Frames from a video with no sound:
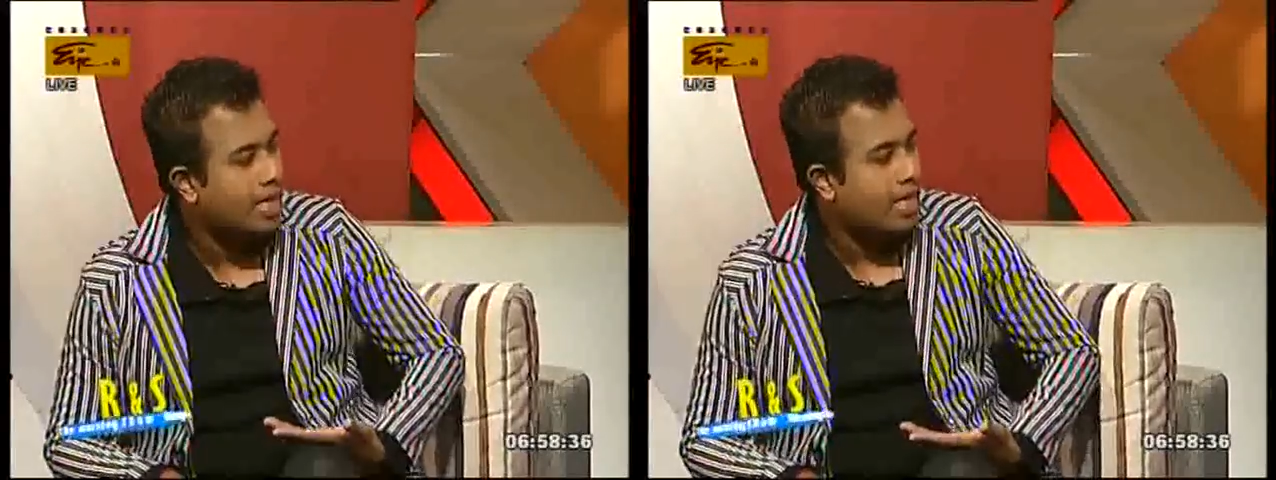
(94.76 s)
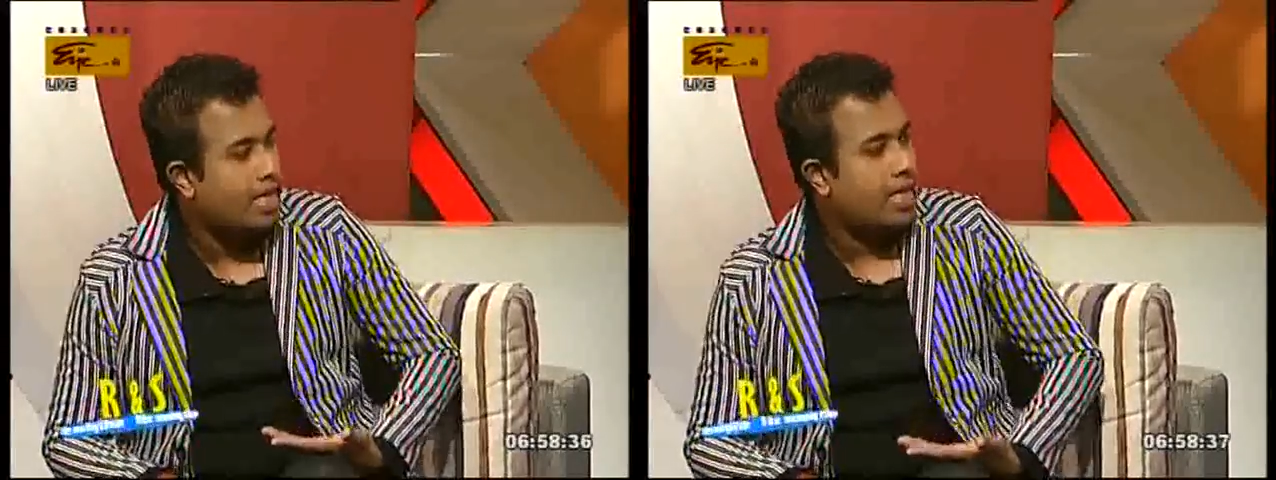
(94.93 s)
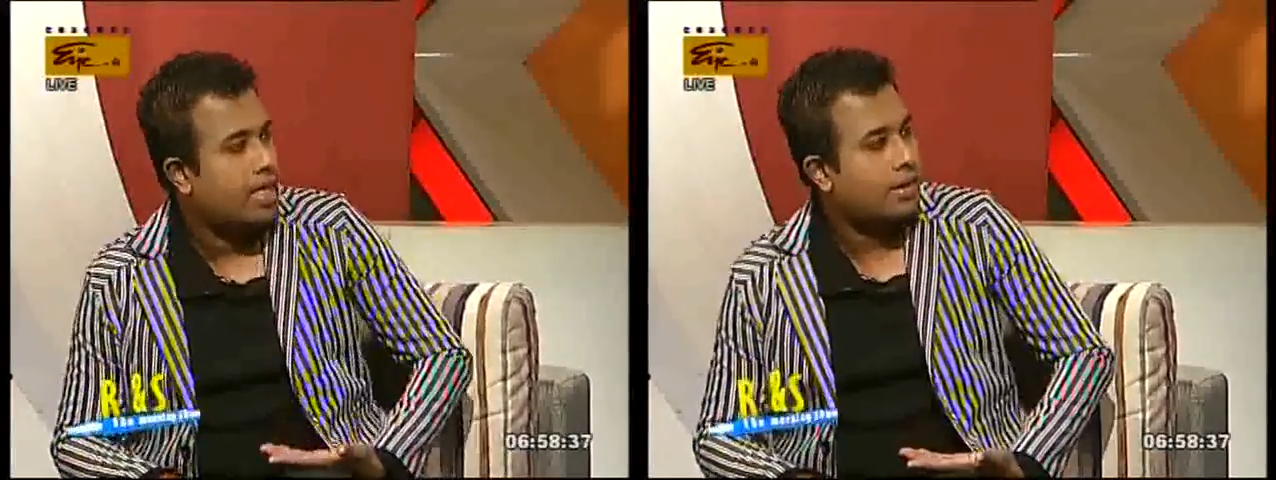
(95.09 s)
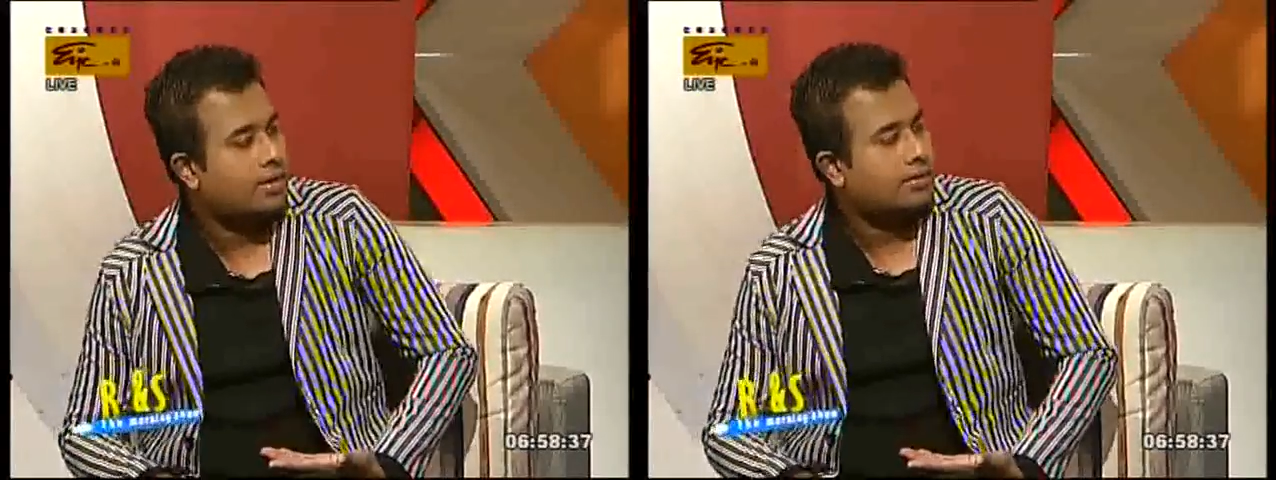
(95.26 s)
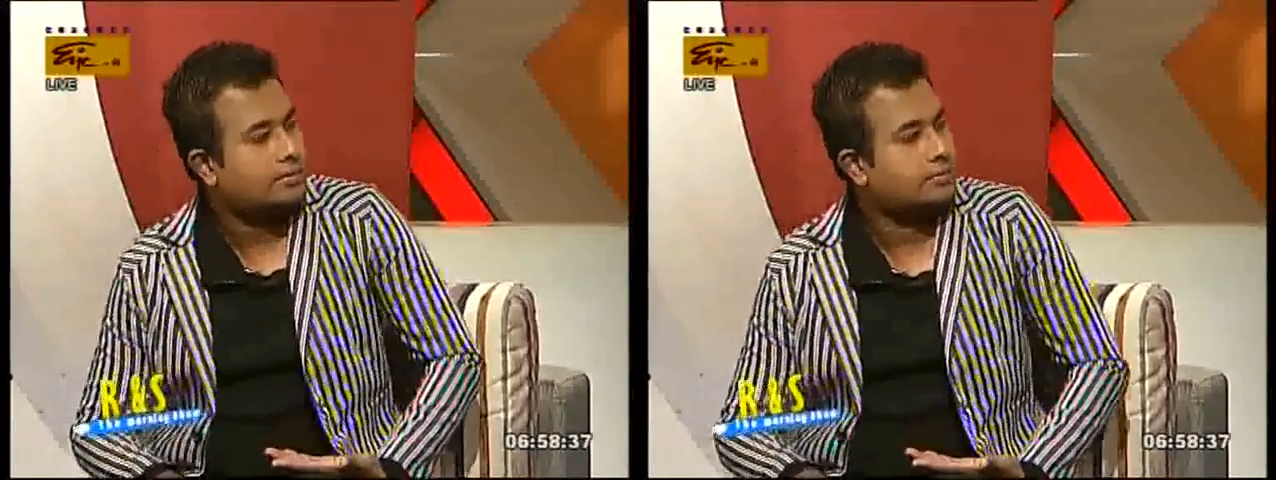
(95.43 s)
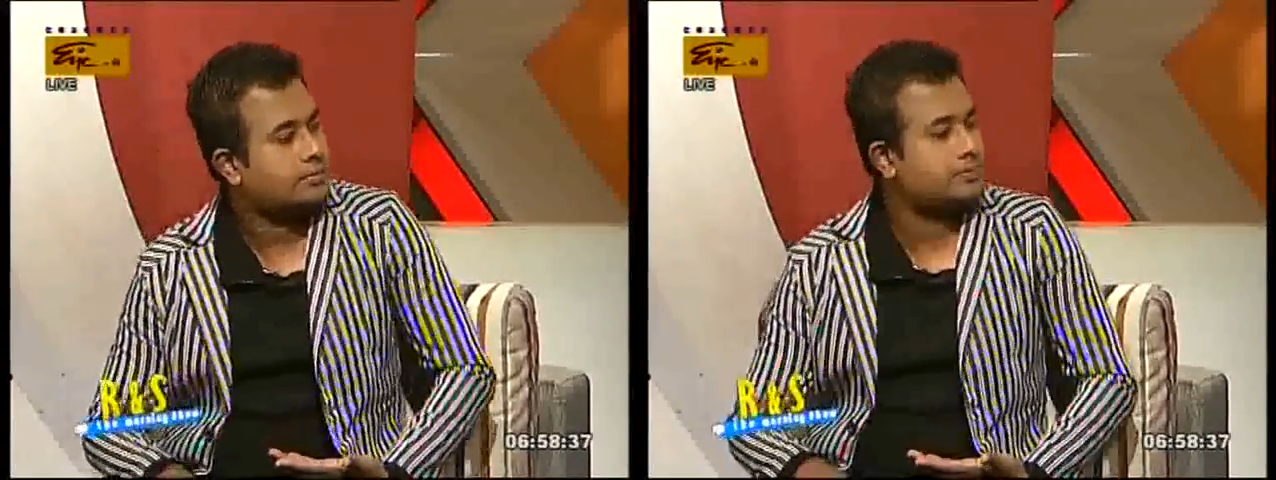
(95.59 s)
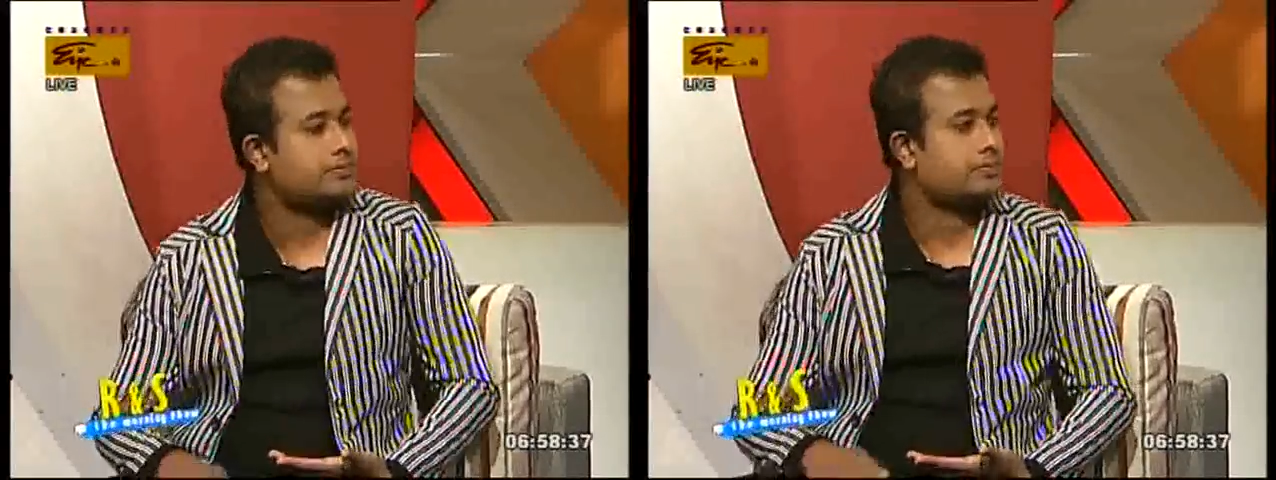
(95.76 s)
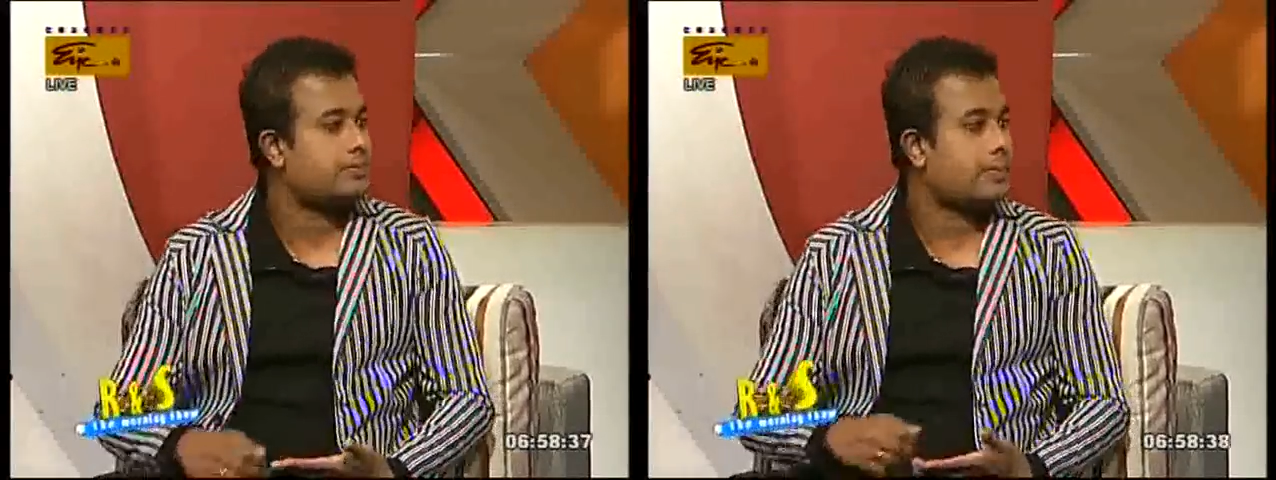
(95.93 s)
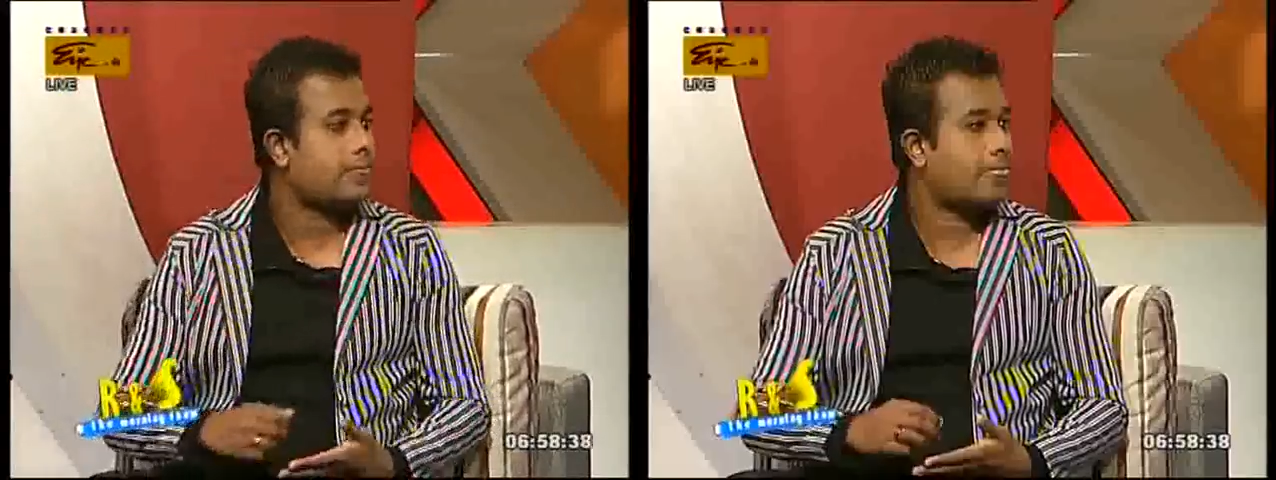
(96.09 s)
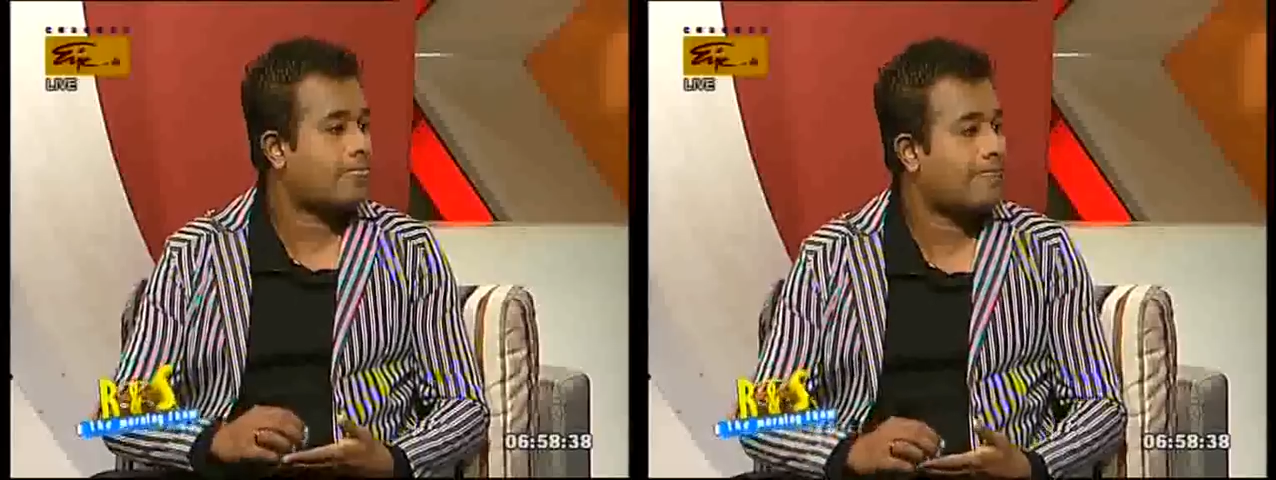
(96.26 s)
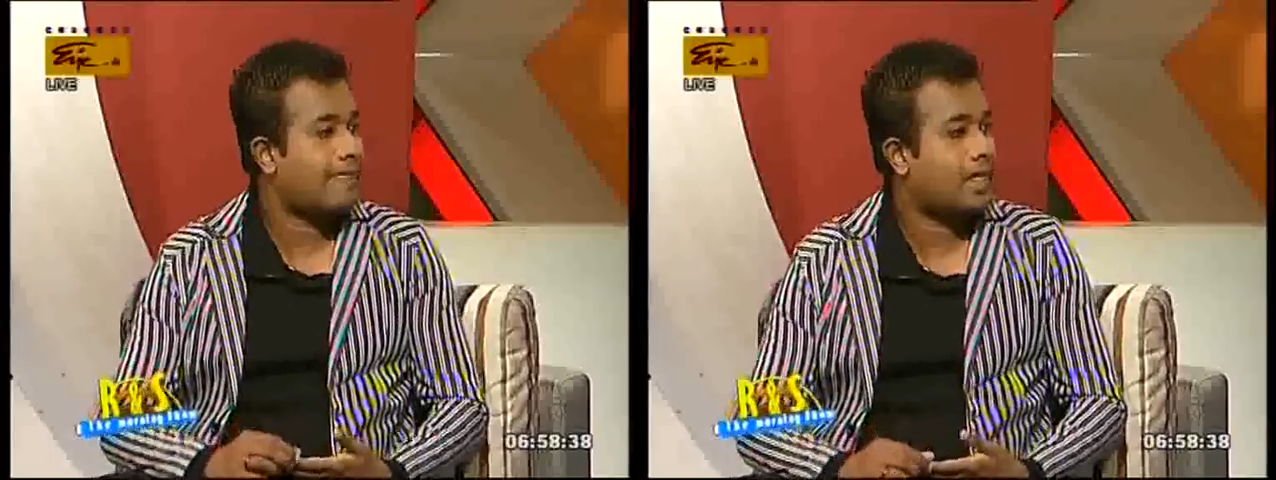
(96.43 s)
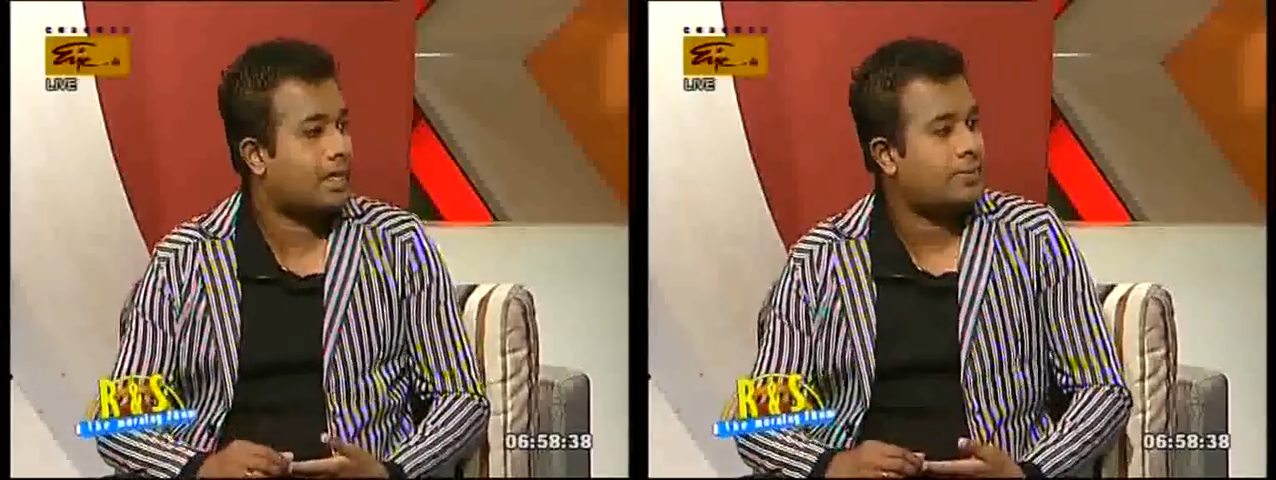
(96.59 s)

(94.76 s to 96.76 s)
What categories did you apply